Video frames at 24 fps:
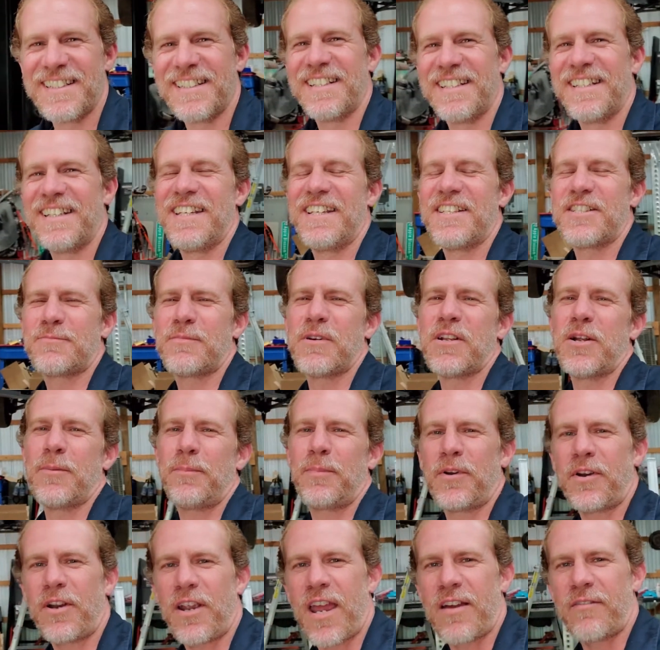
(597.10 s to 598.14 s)
He's been up
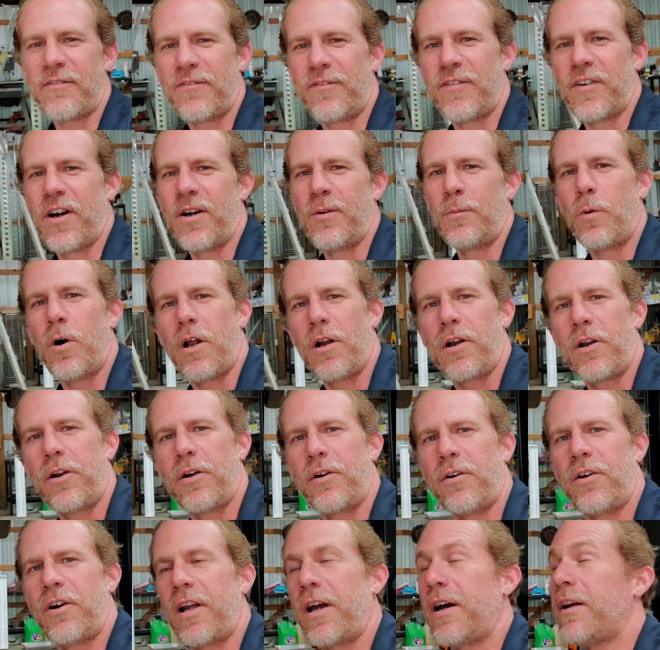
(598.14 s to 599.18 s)
here having fun, wandering
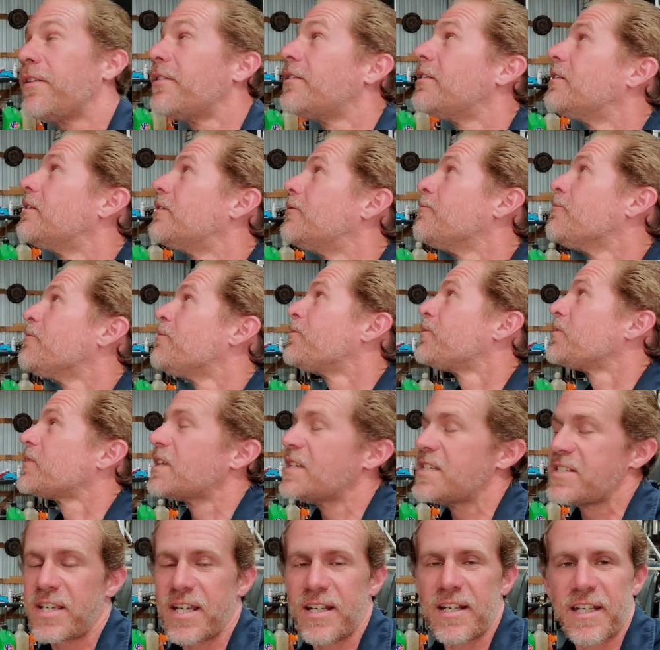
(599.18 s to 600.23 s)
around.
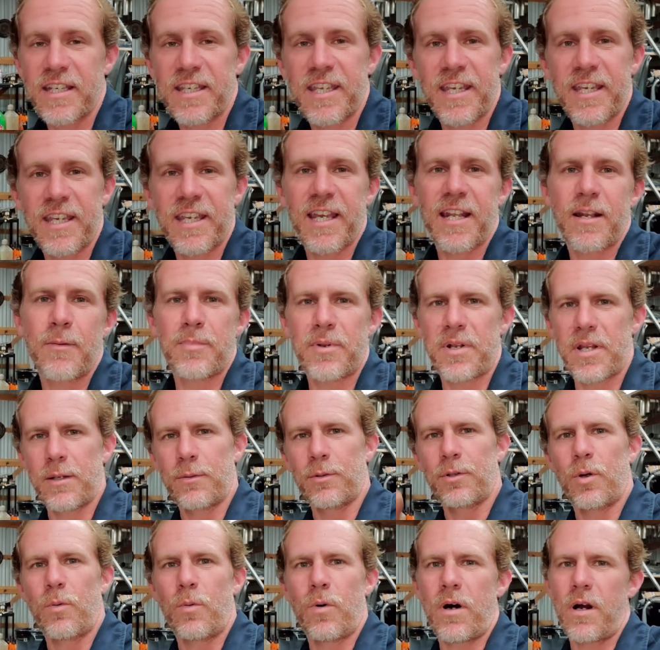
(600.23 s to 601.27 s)
He's getting a kick out of being able
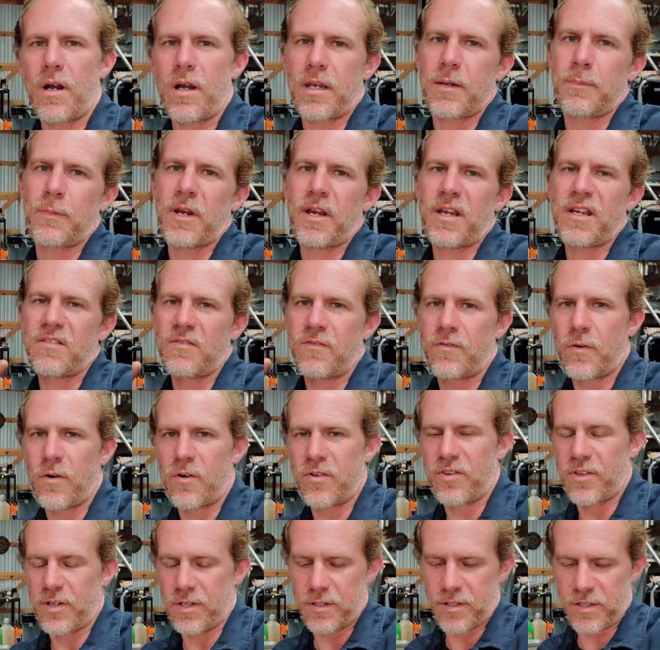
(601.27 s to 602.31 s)
to walk back and forth
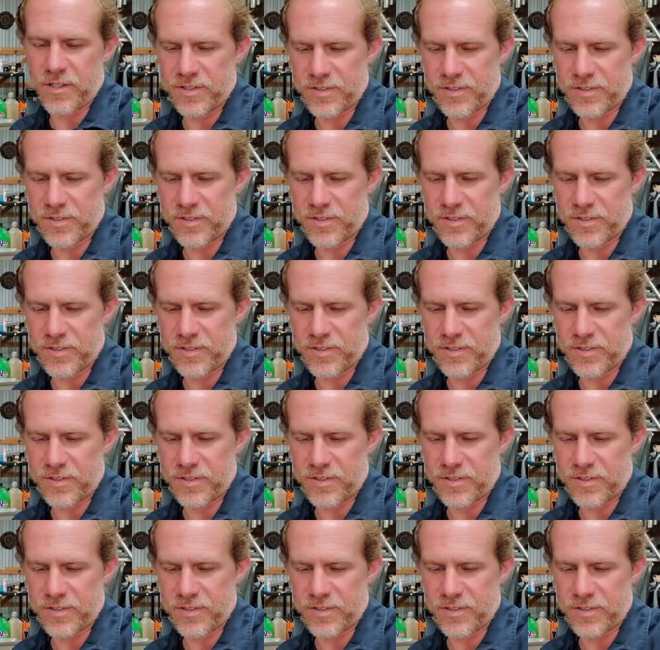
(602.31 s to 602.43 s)
underneath the